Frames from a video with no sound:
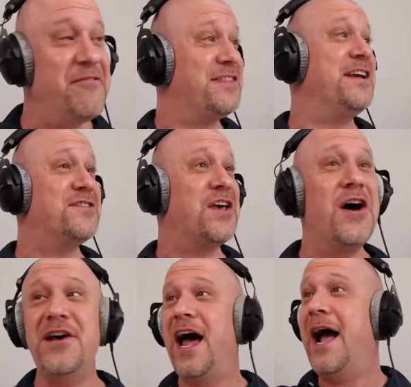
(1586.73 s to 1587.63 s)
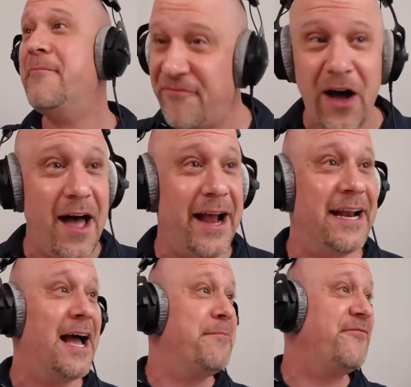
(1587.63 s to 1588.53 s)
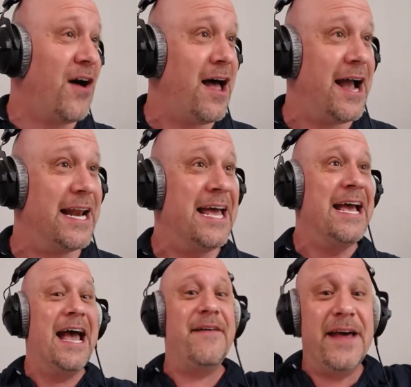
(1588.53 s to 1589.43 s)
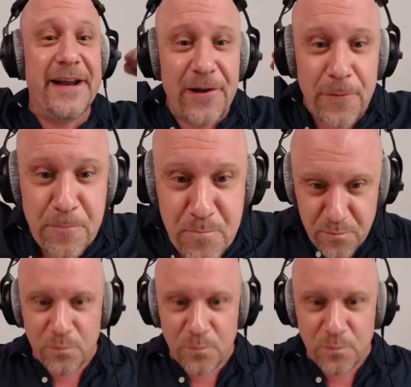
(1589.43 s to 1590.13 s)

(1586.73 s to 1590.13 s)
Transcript: Everything's good. I'm fine. I'm fine. And then he'll